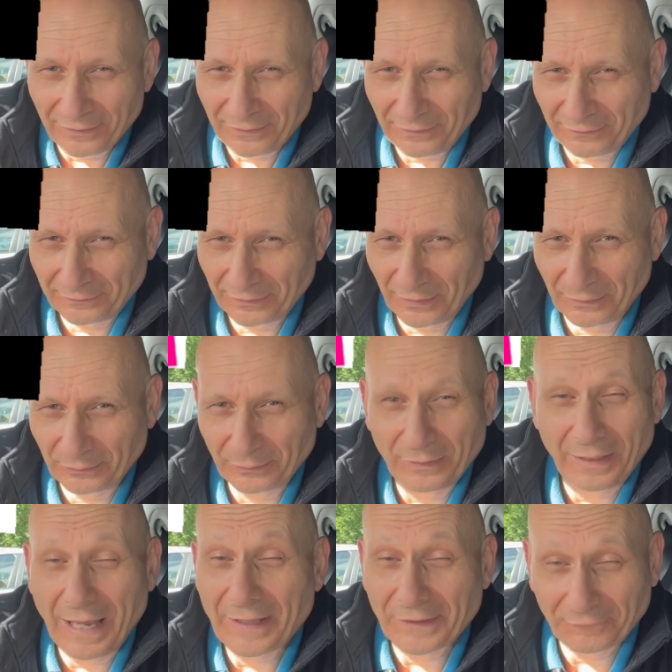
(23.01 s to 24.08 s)
So,
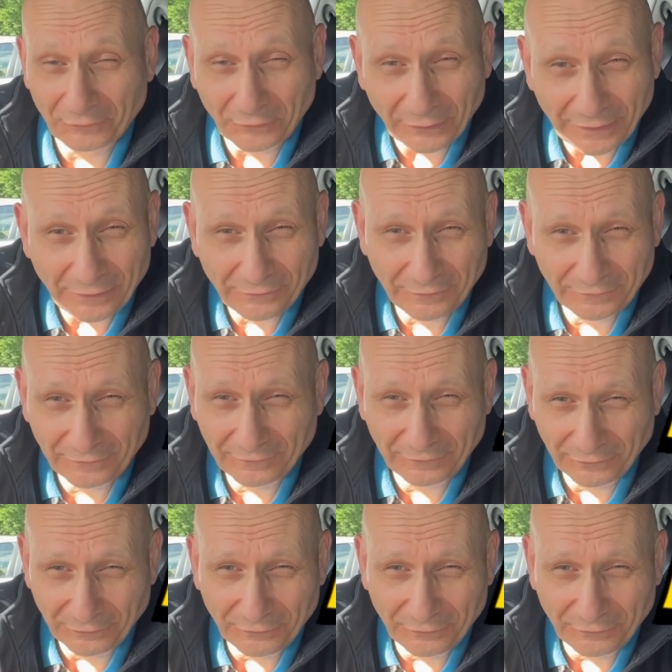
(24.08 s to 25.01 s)
and they're very easy to do,